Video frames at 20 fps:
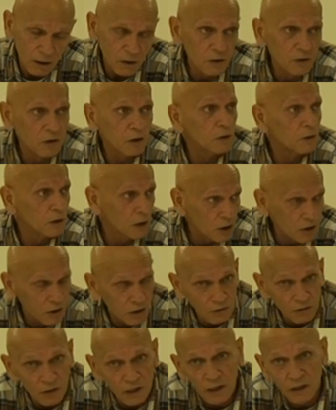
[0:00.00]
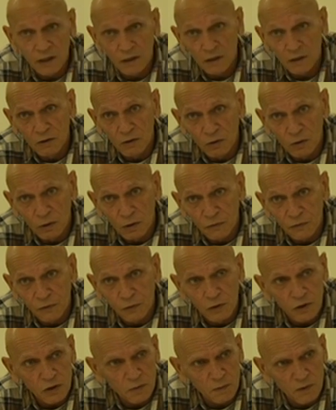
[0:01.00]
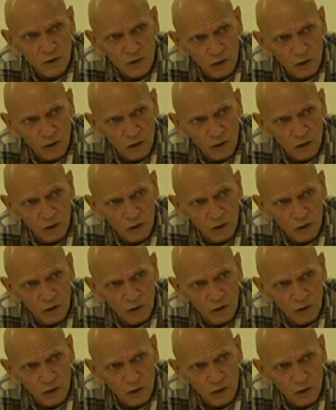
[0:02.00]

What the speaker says: judiciary, law enforcement's